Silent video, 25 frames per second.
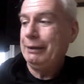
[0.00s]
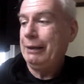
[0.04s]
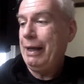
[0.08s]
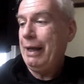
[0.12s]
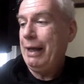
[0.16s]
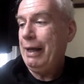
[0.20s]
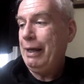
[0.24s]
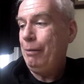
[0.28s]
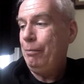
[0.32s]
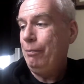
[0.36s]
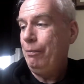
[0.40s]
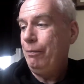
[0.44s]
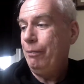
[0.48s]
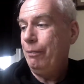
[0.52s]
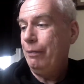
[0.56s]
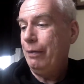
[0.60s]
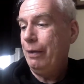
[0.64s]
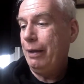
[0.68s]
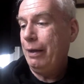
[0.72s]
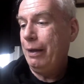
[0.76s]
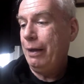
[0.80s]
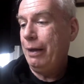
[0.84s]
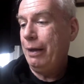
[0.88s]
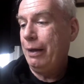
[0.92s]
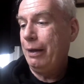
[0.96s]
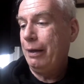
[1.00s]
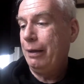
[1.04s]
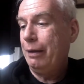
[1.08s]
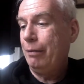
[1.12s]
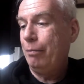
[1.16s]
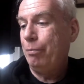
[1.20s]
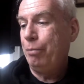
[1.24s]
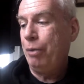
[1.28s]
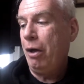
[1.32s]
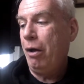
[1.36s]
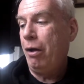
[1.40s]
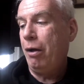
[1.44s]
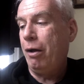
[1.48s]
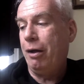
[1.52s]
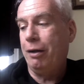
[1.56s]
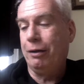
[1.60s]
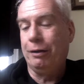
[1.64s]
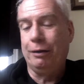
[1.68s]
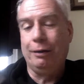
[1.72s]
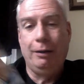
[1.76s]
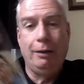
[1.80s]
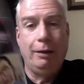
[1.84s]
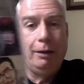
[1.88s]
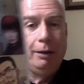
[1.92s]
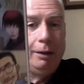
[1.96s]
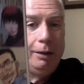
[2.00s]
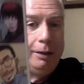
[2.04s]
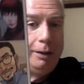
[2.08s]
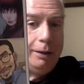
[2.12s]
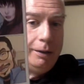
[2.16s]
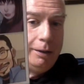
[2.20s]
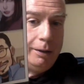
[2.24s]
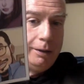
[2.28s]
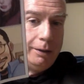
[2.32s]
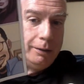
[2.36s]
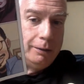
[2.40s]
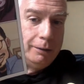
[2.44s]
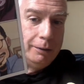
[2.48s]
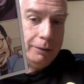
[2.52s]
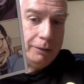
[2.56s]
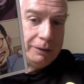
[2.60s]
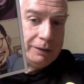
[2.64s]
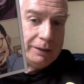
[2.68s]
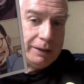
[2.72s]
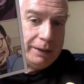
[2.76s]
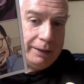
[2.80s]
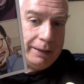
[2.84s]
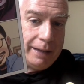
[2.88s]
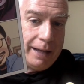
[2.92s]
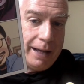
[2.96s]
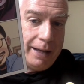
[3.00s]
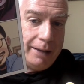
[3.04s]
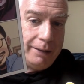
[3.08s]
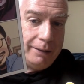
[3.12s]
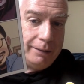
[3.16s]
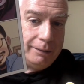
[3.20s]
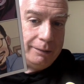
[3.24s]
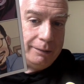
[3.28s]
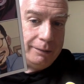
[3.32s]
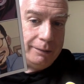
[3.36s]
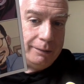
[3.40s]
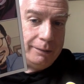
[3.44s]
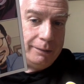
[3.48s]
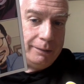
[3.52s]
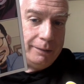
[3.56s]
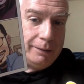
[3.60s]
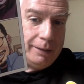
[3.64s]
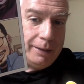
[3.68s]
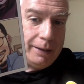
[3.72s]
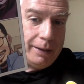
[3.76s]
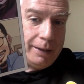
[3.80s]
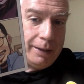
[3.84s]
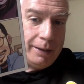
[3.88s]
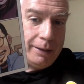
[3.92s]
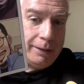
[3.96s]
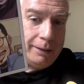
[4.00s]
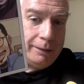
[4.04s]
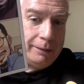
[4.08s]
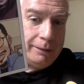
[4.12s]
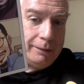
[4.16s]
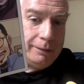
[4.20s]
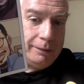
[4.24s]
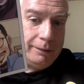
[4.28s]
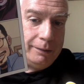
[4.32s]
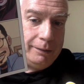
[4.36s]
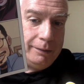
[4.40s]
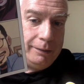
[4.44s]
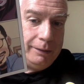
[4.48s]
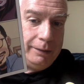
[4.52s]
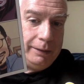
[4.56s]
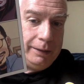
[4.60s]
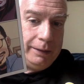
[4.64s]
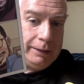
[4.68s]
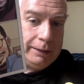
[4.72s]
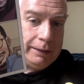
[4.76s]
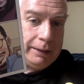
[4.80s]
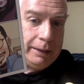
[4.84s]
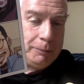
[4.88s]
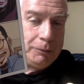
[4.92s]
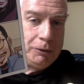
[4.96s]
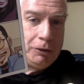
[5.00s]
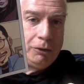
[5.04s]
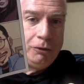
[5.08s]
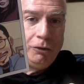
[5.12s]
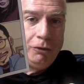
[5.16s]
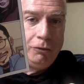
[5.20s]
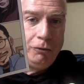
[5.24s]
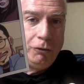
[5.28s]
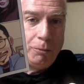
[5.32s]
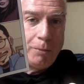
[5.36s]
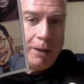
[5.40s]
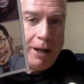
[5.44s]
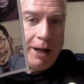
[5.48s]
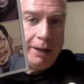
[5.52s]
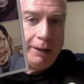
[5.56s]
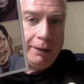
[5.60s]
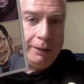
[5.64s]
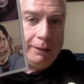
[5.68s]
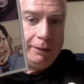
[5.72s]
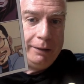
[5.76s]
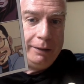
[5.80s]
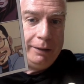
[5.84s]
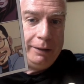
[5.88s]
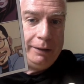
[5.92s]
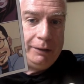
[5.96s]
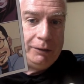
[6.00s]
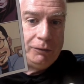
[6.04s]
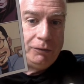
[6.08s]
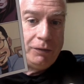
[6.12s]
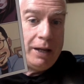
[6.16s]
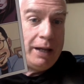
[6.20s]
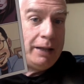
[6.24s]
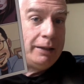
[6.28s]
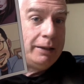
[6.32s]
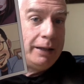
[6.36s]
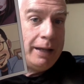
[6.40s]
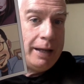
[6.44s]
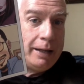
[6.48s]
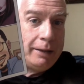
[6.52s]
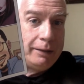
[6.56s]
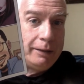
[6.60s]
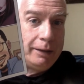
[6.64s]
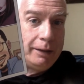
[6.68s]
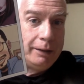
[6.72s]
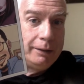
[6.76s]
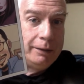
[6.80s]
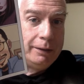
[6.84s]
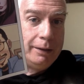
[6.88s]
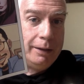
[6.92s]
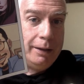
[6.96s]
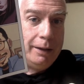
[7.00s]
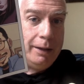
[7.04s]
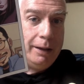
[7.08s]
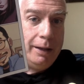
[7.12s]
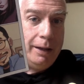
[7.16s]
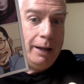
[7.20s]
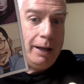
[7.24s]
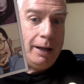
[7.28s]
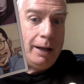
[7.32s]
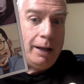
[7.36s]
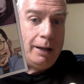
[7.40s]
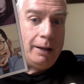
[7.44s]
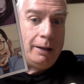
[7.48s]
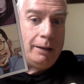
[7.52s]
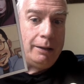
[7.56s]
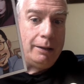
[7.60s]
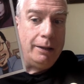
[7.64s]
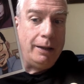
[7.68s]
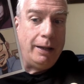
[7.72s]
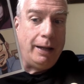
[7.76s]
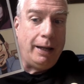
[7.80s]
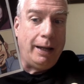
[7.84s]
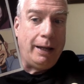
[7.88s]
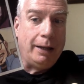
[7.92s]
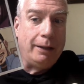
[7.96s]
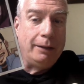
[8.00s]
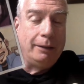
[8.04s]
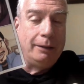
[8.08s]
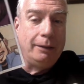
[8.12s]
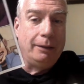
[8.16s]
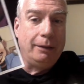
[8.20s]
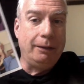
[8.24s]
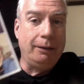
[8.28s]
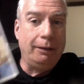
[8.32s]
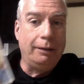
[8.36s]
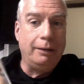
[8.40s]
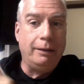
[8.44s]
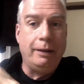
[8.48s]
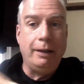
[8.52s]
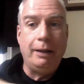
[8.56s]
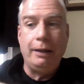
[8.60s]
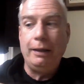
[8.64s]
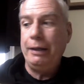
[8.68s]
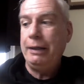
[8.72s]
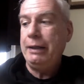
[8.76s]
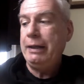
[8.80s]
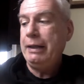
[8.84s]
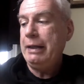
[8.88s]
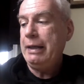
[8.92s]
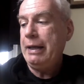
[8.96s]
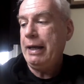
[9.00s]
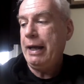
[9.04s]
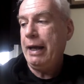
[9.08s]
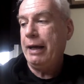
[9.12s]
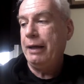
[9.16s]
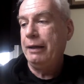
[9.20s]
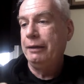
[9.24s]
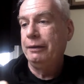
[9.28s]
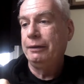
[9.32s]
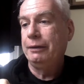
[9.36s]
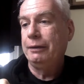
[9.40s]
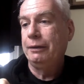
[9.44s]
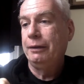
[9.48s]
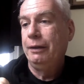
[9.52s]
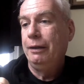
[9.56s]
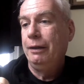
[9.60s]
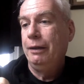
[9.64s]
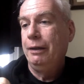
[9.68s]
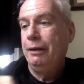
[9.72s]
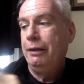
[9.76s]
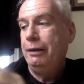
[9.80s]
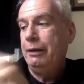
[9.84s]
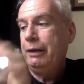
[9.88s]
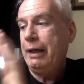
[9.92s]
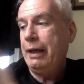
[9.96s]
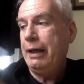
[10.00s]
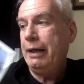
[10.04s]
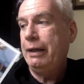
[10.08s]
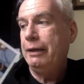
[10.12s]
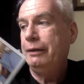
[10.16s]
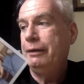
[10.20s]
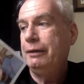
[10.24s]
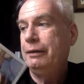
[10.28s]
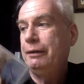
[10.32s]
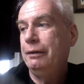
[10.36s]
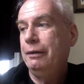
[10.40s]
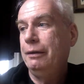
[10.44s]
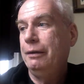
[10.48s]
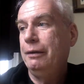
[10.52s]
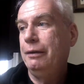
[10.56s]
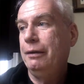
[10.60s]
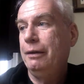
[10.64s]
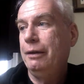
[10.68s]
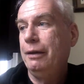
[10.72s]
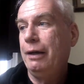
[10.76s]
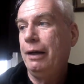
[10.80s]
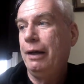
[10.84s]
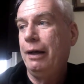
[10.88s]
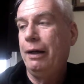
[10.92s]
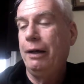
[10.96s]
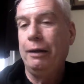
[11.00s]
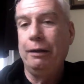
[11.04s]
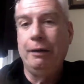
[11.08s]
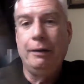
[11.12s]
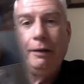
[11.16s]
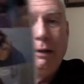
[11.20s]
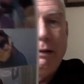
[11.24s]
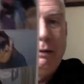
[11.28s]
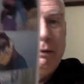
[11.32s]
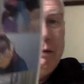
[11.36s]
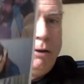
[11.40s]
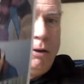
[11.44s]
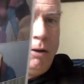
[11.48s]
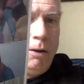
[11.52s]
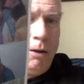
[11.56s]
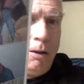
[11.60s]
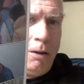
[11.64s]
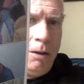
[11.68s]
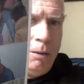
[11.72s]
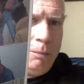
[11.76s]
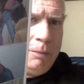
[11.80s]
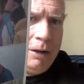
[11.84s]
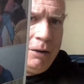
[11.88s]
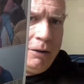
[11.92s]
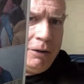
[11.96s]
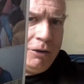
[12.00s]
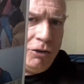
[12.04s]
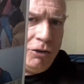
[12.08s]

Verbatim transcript: name? Uh, Paul looks like that. Uh, he's a hipster douchebag. He's vaguely ethnic uh, and that he has kids uh, that call Mary